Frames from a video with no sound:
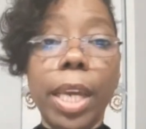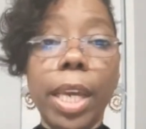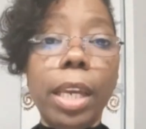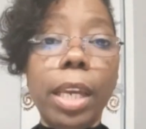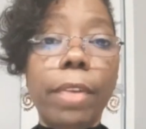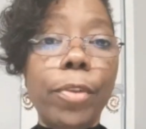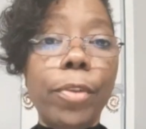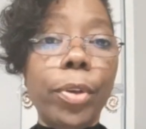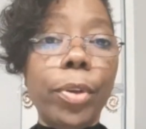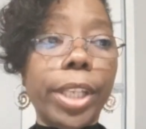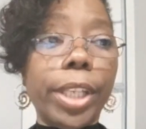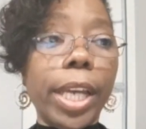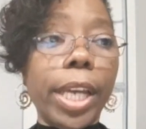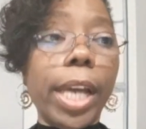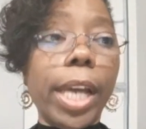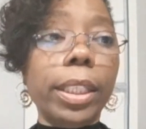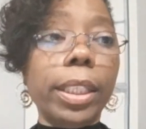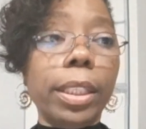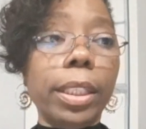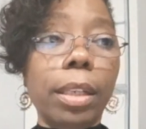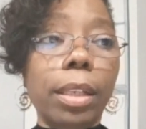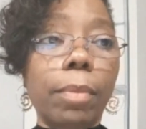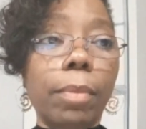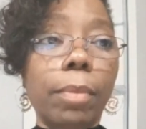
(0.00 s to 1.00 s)
If you're
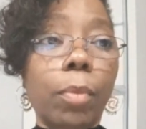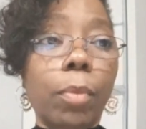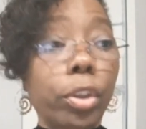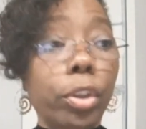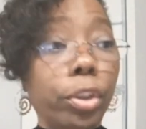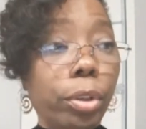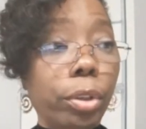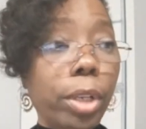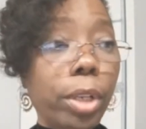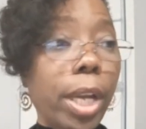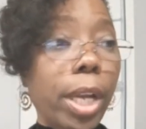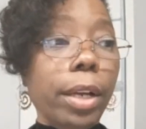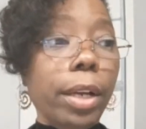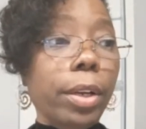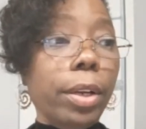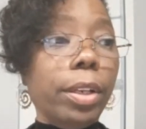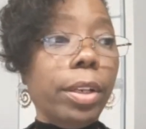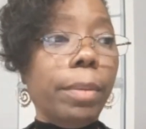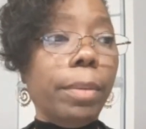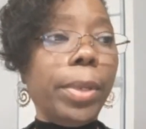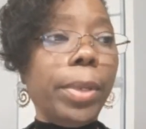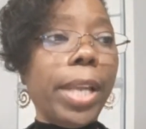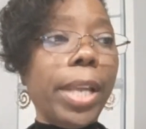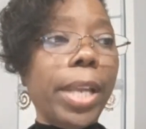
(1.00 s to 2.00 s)
telling them, oh, you're not going
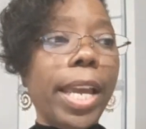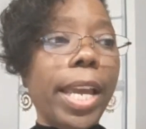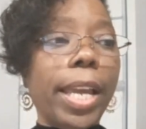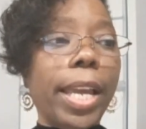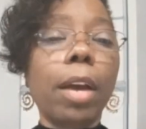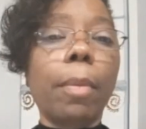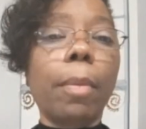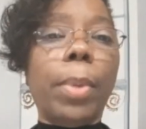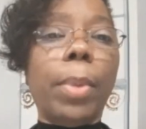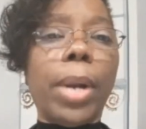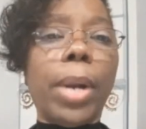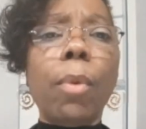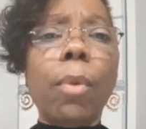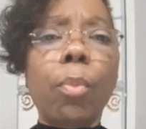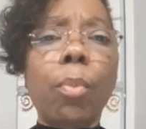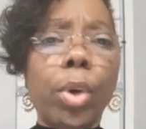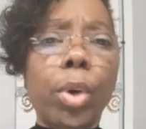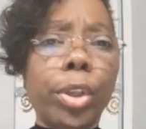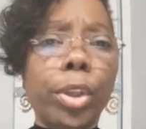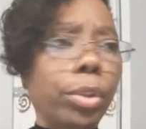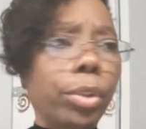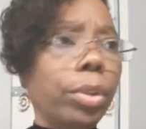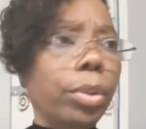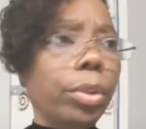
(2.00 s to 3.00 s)
to play, but I
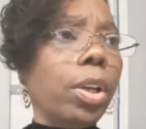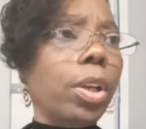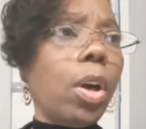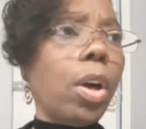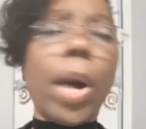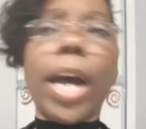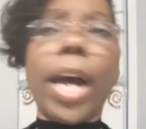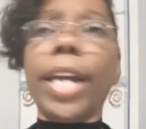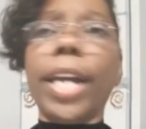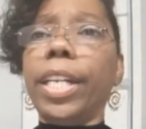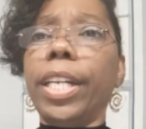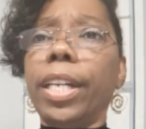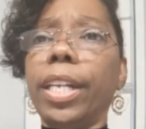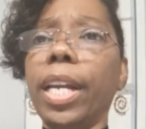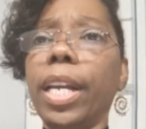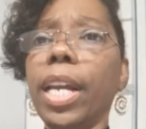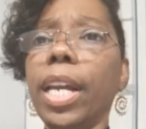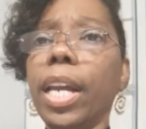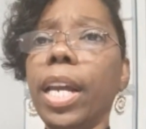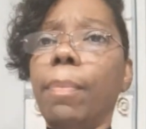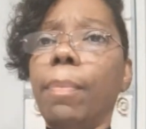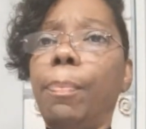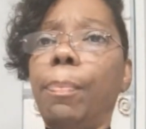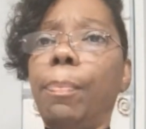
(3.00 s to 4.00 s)
want you to go out here
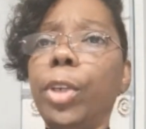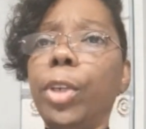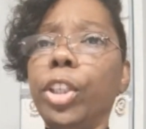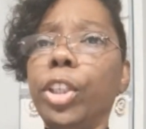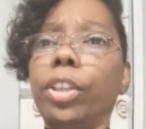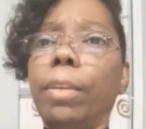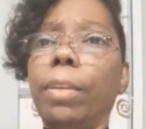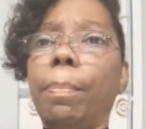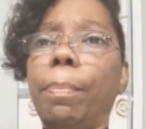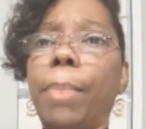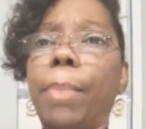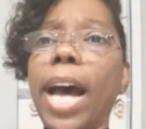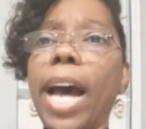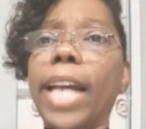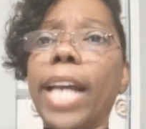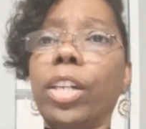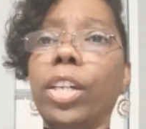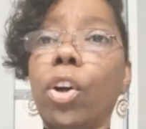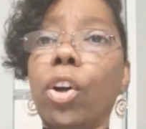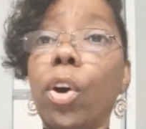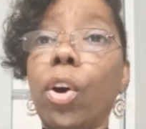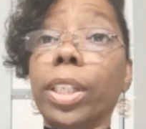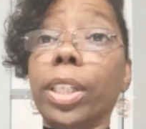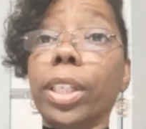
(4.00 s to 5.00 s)
and put your body
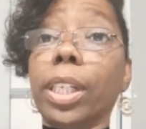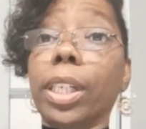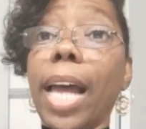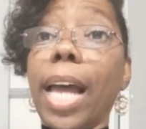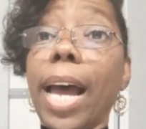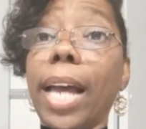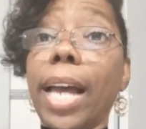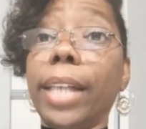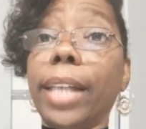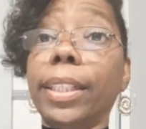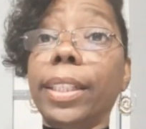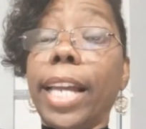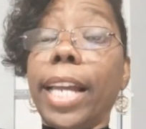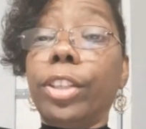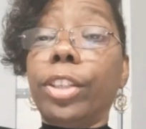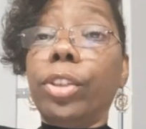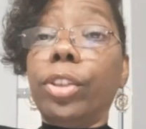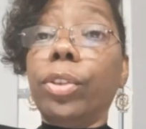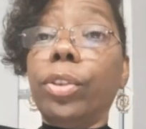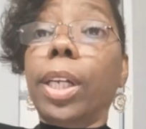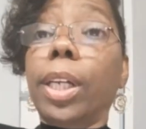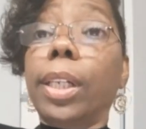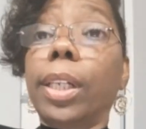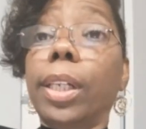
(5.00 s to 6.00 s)
on the line like
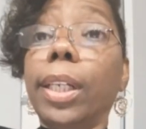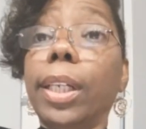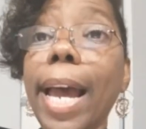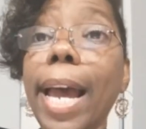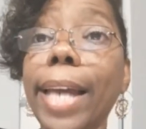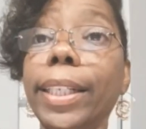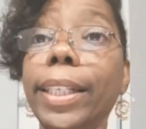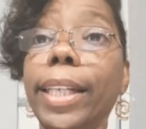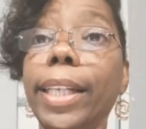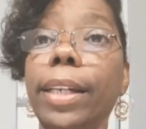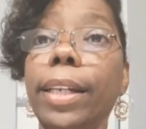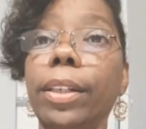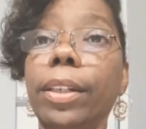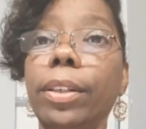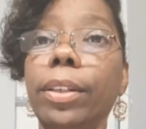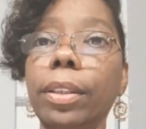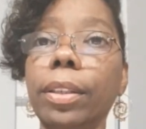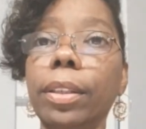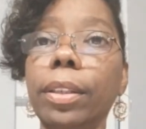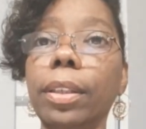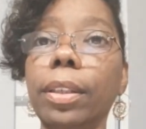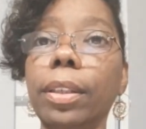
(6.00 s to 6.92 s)
you're a gladiator